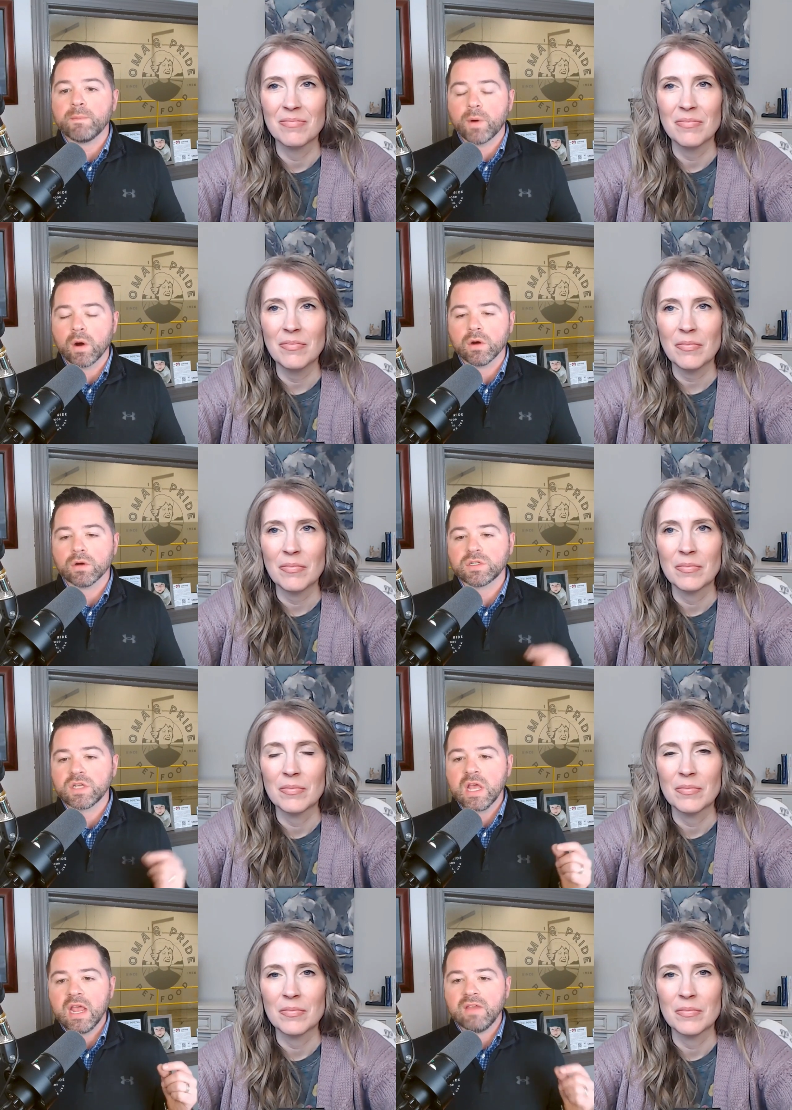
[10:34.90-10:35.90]
Speaker 1: right
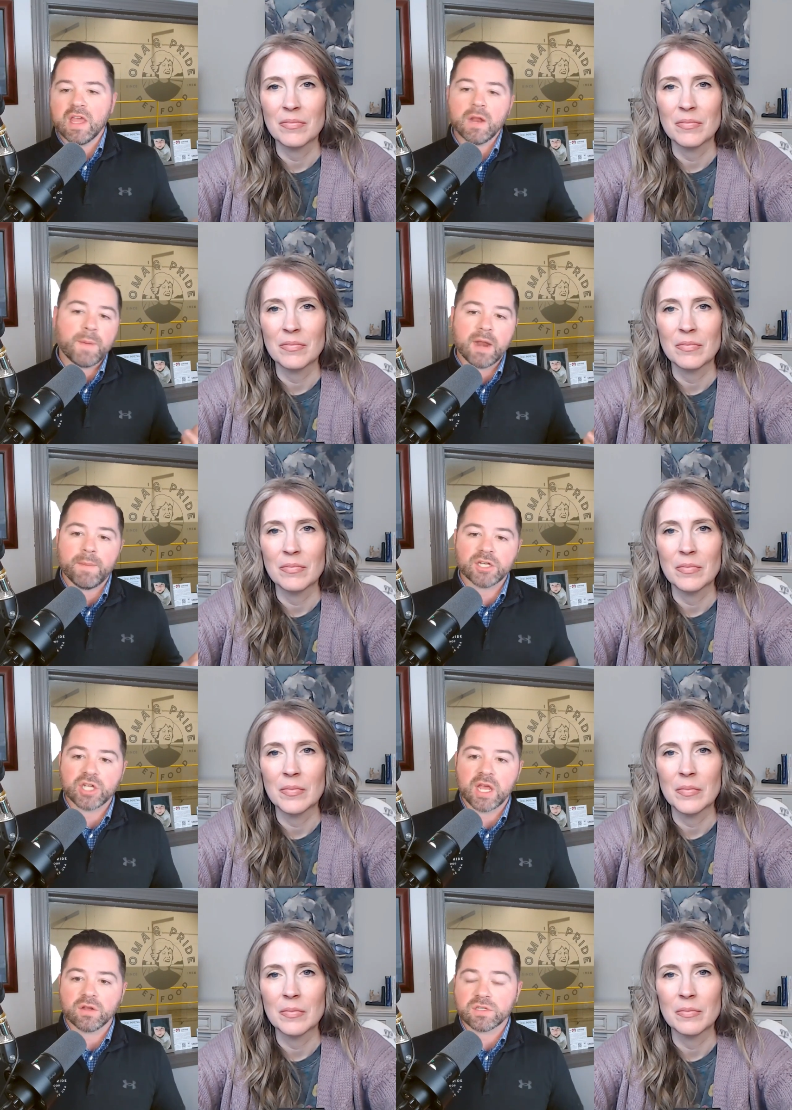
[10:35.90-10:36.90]
partners in the independent pet
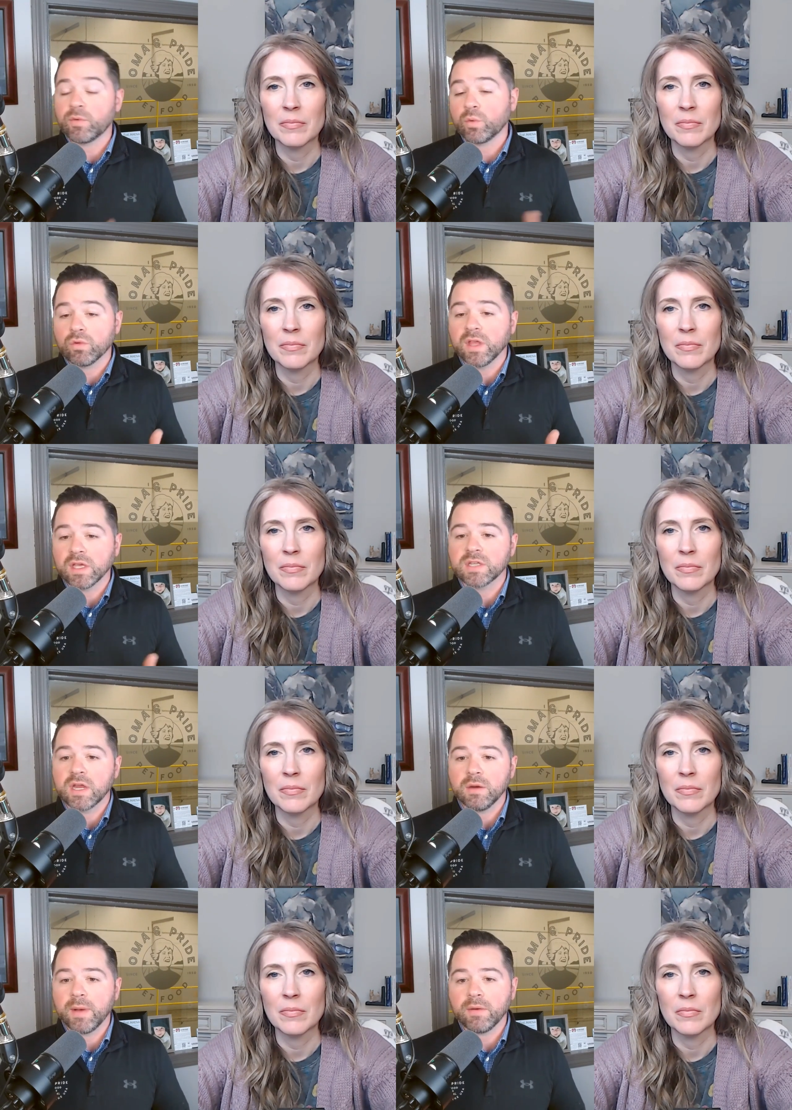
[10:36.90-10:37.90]
channel, something we're really
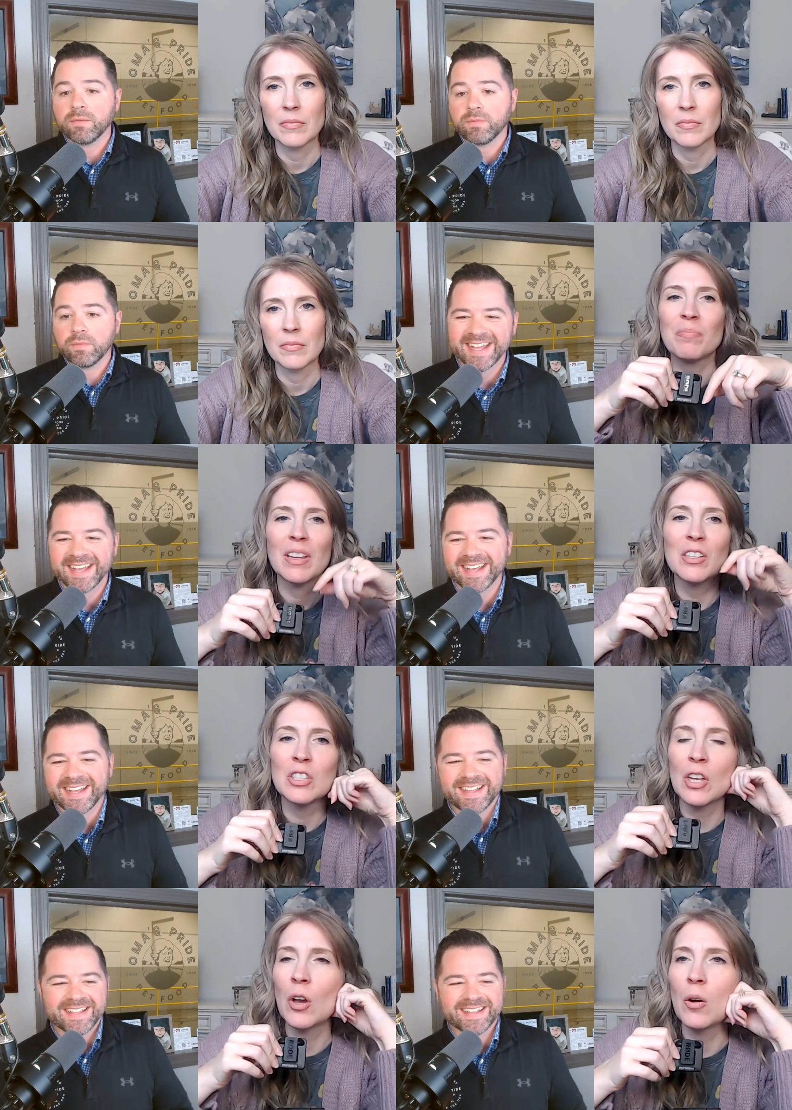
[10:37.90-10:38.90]
excited about.
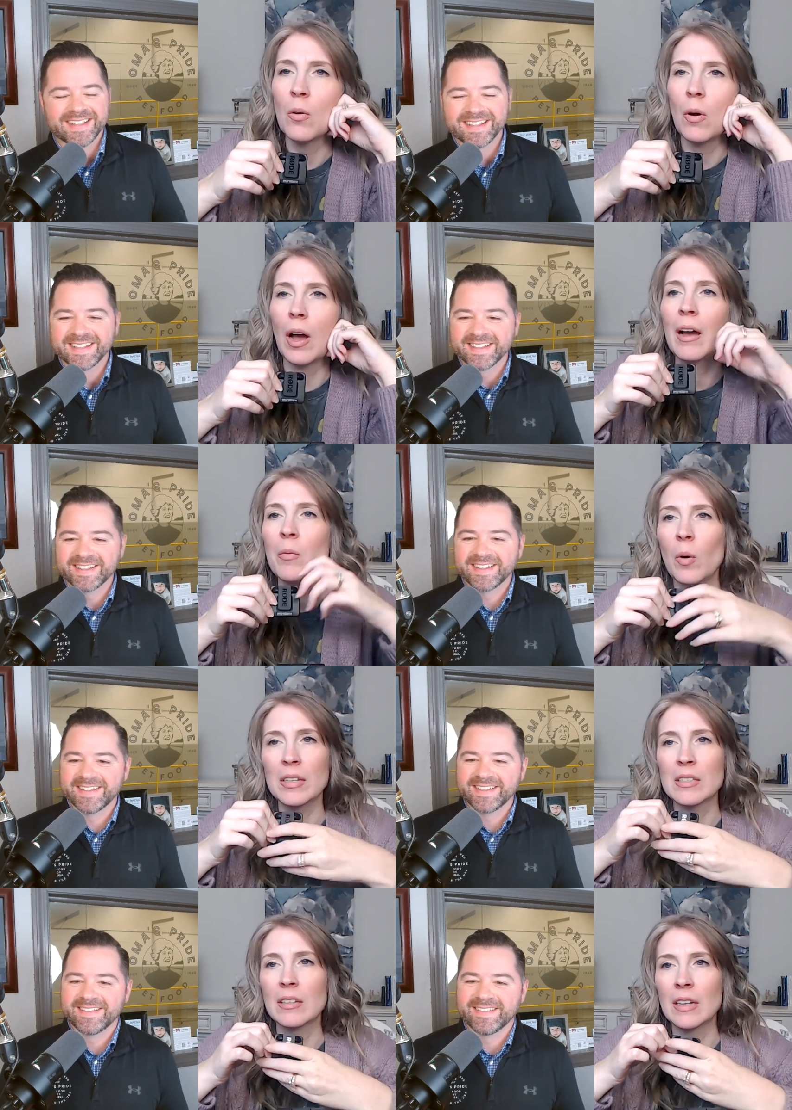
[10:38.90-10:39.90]
Speaker 2: So I
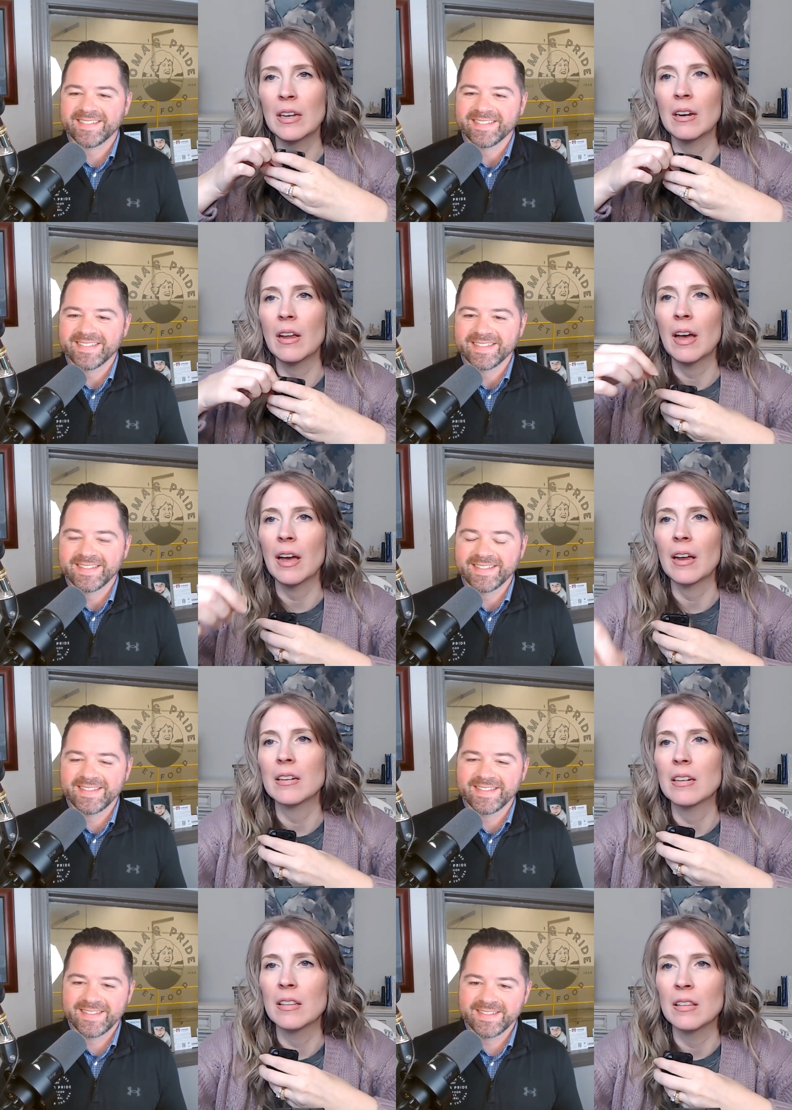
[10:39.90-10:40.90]
was looking at
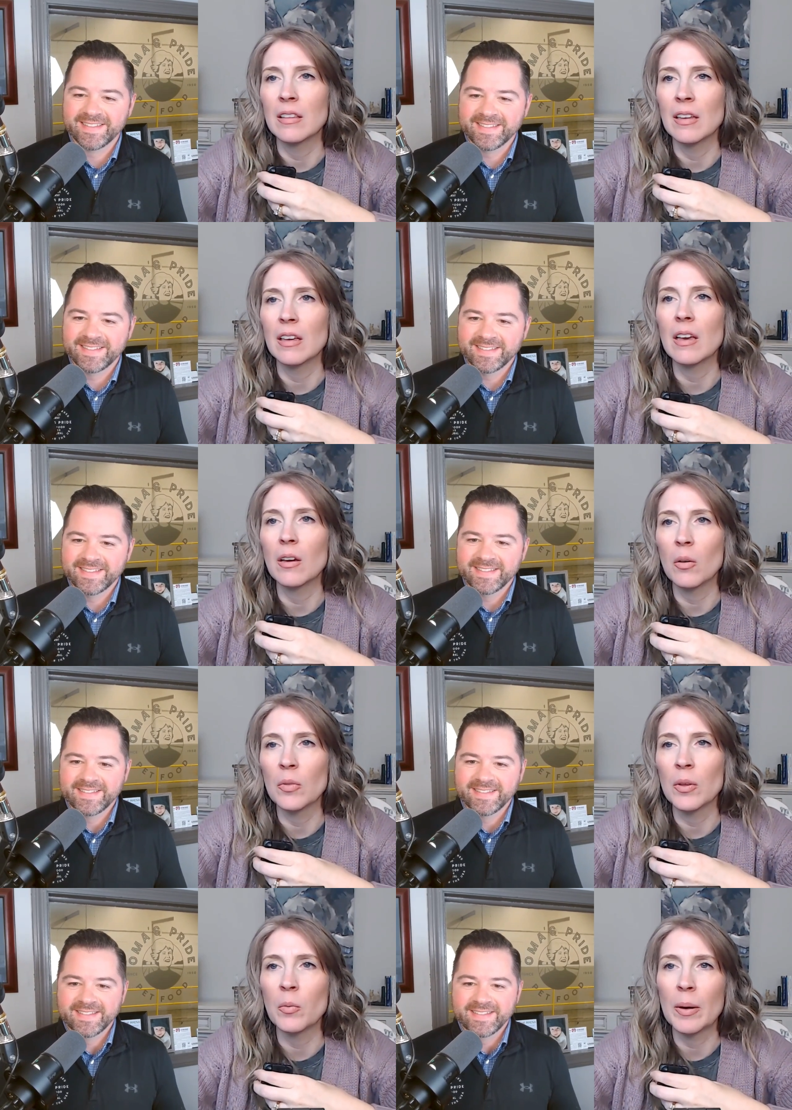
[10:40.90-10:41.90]
the
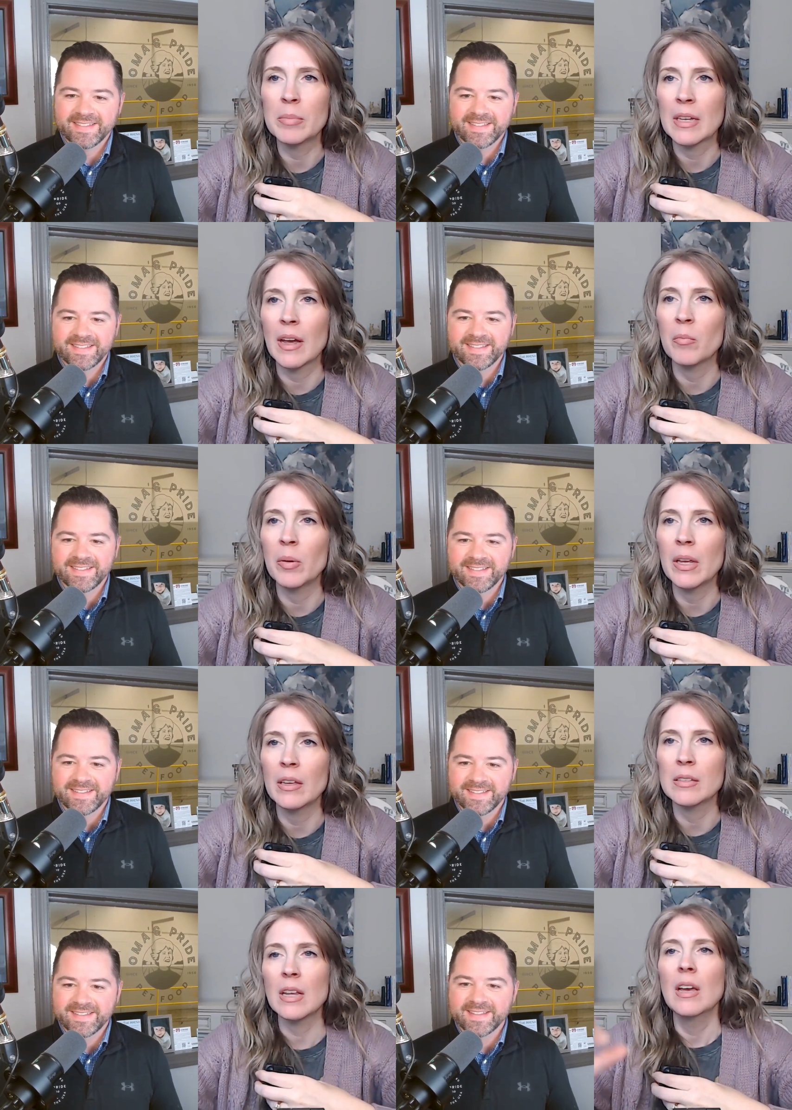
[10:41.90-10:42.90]
website
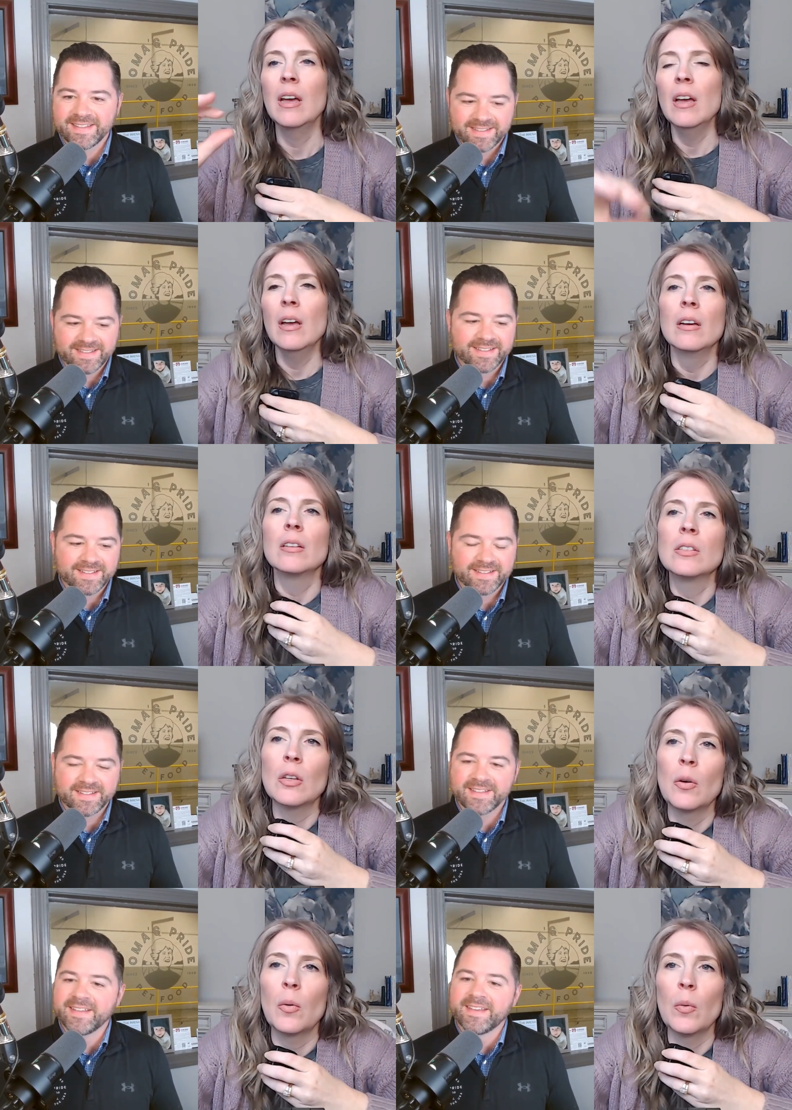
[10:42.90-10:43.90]
because,
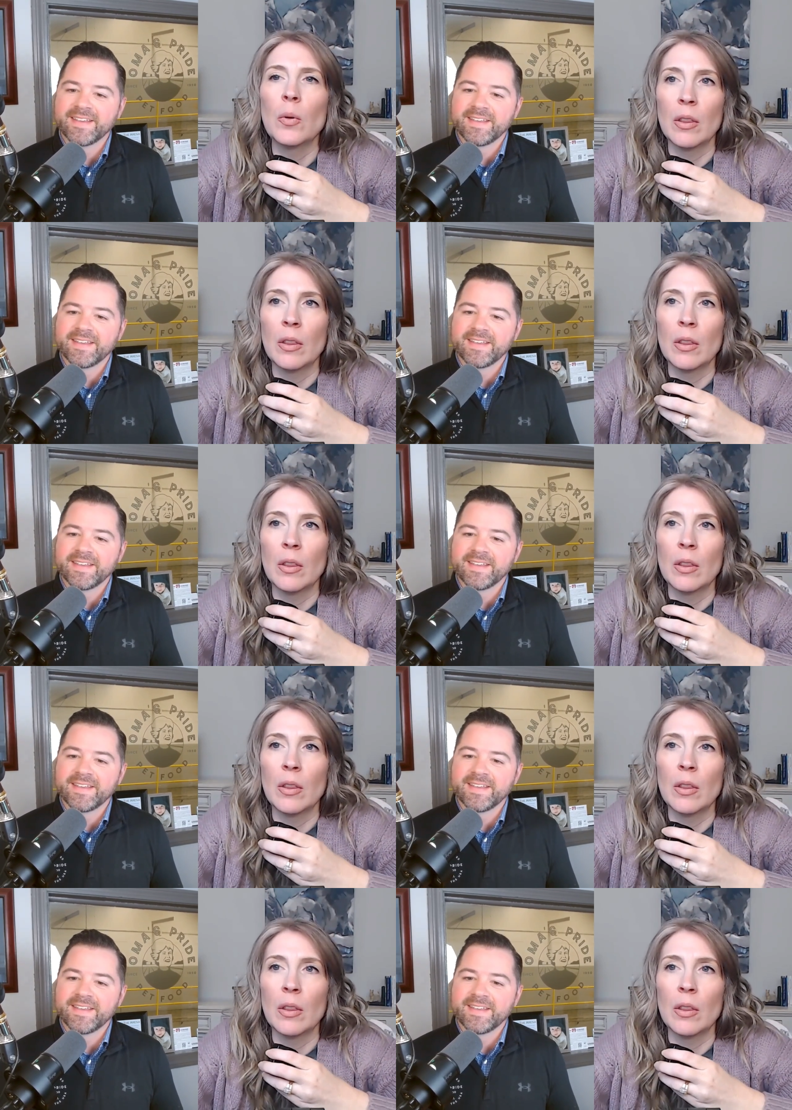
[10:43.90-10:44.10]
so